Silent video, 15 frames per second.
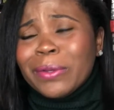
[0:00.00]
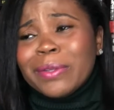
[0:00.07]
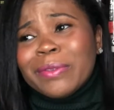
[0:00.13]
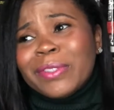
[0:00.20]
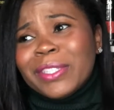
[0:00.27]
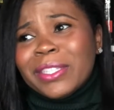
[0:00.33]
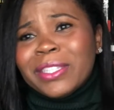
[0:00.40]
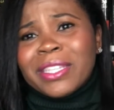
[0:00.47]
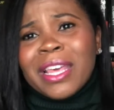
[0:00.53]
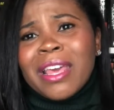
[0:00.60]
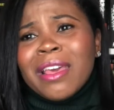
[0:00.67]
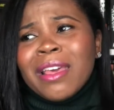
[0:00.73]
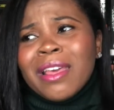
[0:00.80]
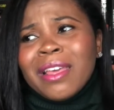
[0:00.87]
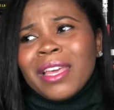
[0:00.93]
It was just
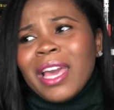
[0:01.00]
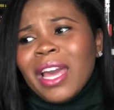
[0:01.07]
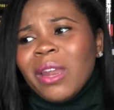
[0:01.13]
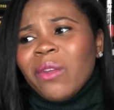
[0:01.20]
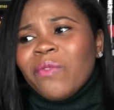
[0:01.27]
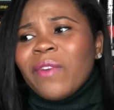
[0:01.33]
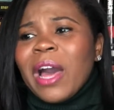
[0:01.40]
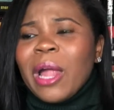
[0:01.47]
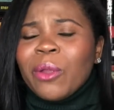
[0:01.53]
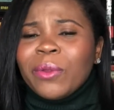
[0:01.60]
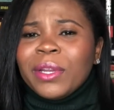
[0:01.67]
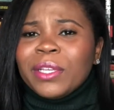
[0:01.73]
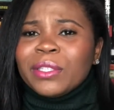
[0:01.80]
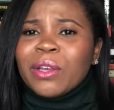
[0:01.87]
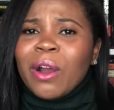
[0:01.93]
kind of following
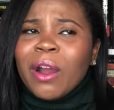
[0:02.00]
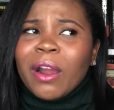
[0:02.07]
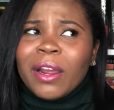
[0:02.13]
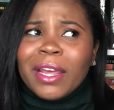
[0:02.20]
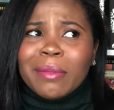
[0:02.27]
his heart.